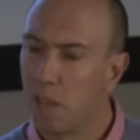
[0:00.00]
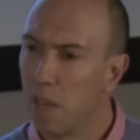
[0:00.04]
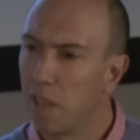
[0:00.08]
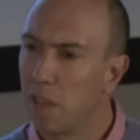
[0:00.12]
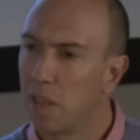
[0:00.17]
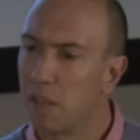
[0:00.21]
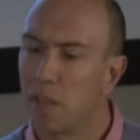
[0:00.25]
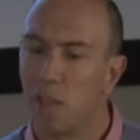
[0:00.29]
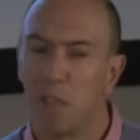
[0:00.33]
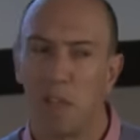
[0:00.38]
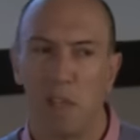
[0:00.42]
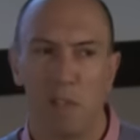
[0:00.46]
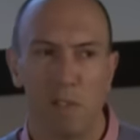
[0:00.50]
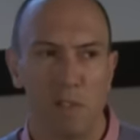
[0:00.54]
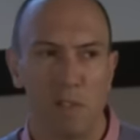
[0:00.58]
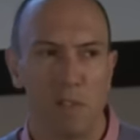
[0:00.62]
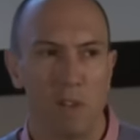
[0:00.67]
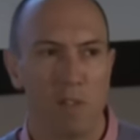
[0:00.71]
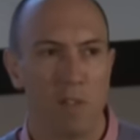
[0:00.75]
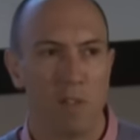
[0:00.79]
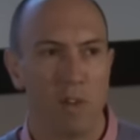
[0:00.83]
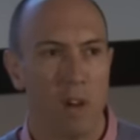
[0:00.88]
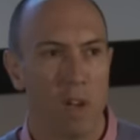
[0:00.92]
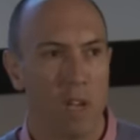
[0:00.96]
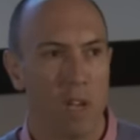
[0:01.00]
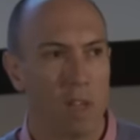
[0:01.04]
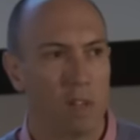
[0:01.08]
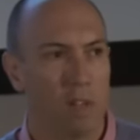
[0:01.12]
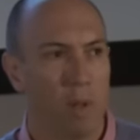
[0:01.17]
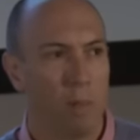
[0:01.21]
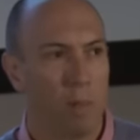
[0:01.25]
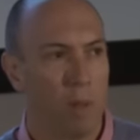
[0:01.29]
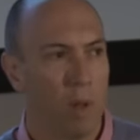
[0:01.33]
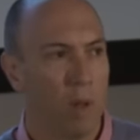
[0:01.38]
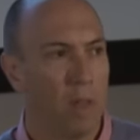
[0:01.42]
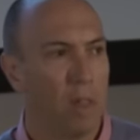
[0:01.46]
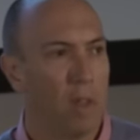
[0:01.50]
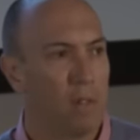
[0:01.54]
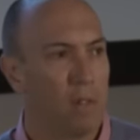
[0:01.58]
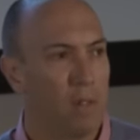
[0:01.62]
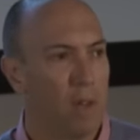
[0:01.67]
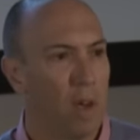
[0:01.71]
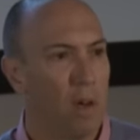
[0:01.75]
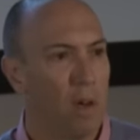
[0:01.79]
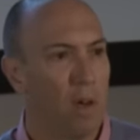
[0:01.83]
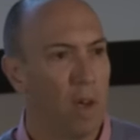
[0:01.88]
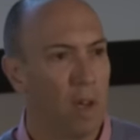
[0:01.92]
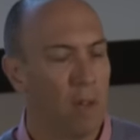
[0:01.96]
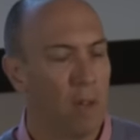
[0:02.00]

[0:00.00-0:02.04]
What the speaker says: other cities to try and get something like this going.